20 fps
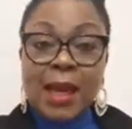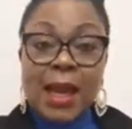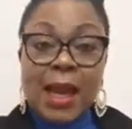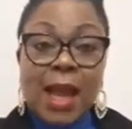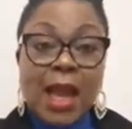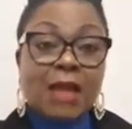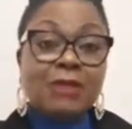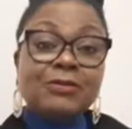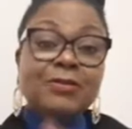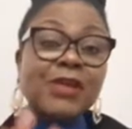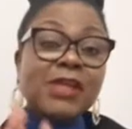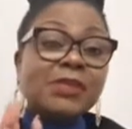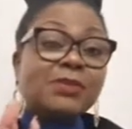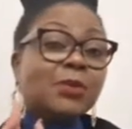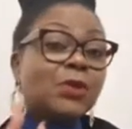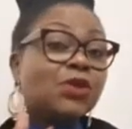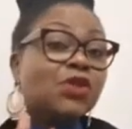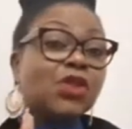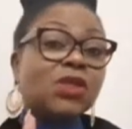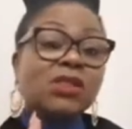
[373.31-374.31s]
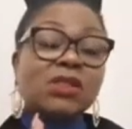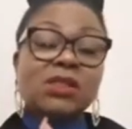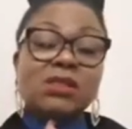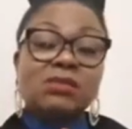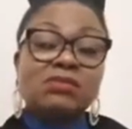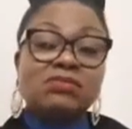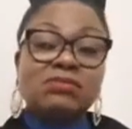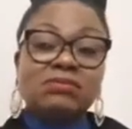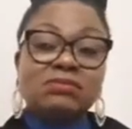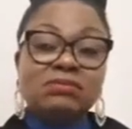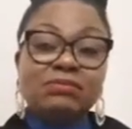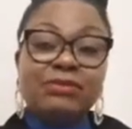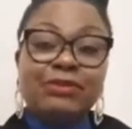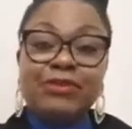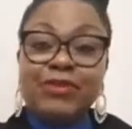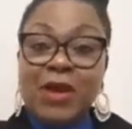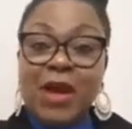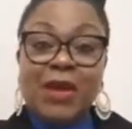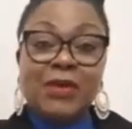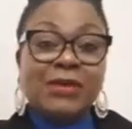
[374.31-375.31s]
And Facebook just
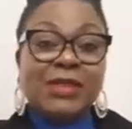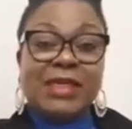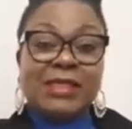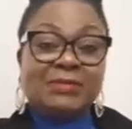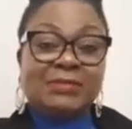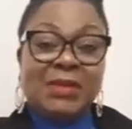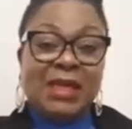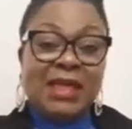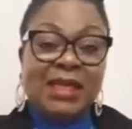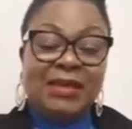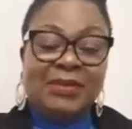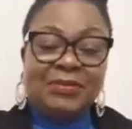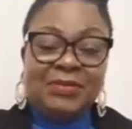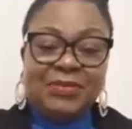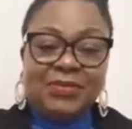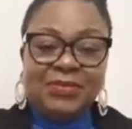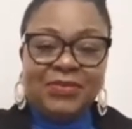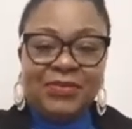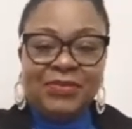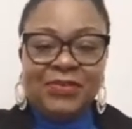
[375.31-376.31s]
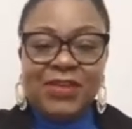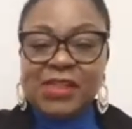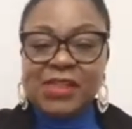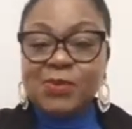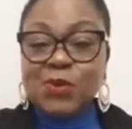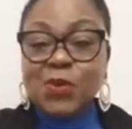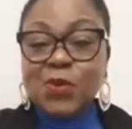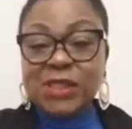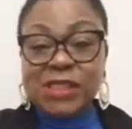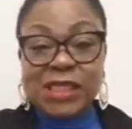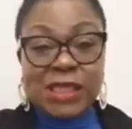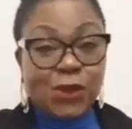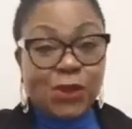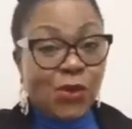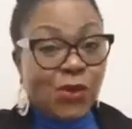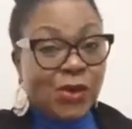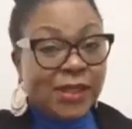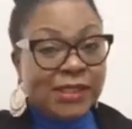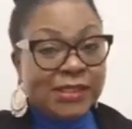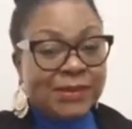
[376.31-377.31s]
frowned at me. Facebook was
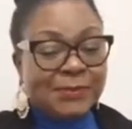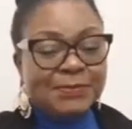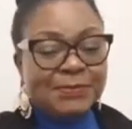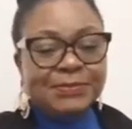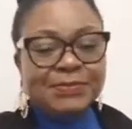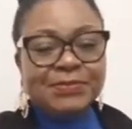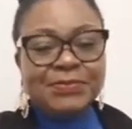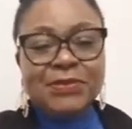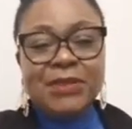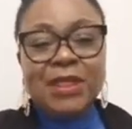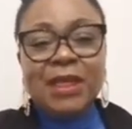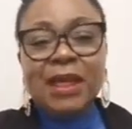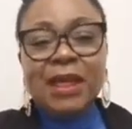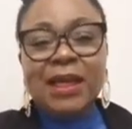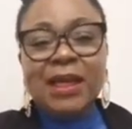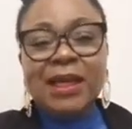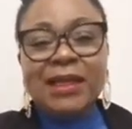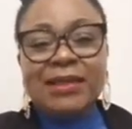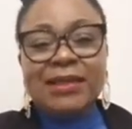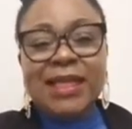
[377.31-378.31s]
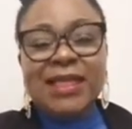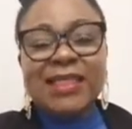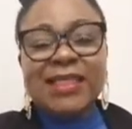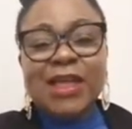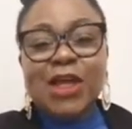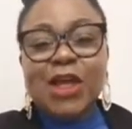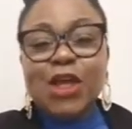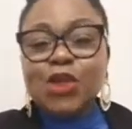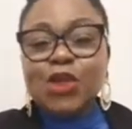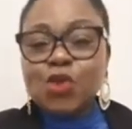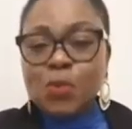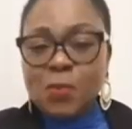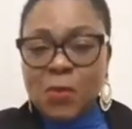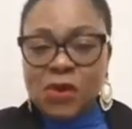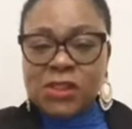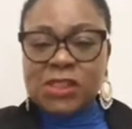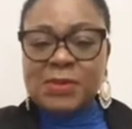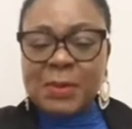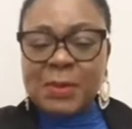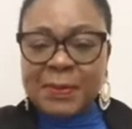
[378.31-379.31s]
annoyed that you
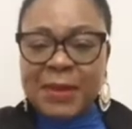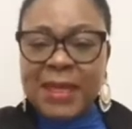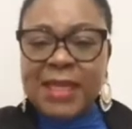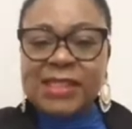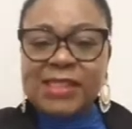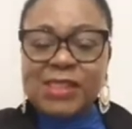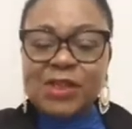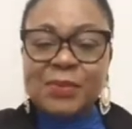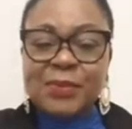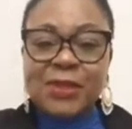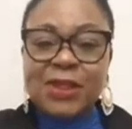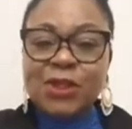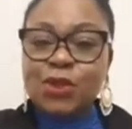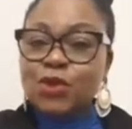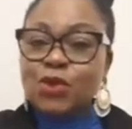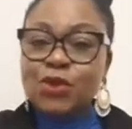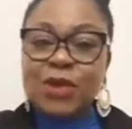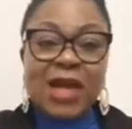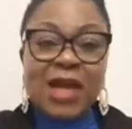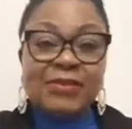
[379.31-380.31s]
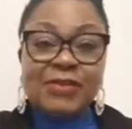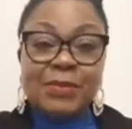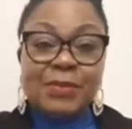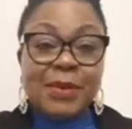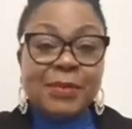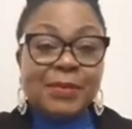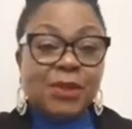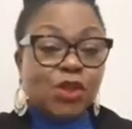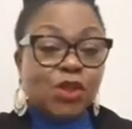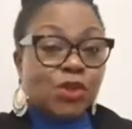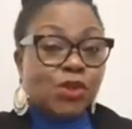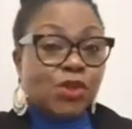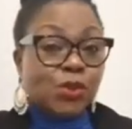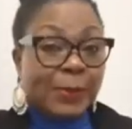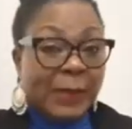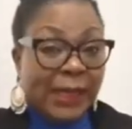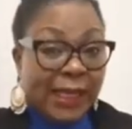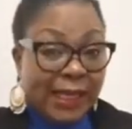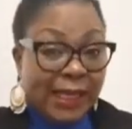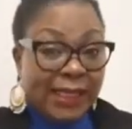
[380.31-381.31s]
must be playing something you don't have the permission to
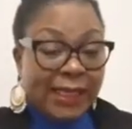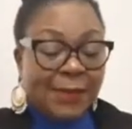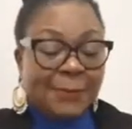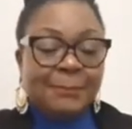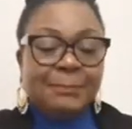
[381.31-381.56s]
play.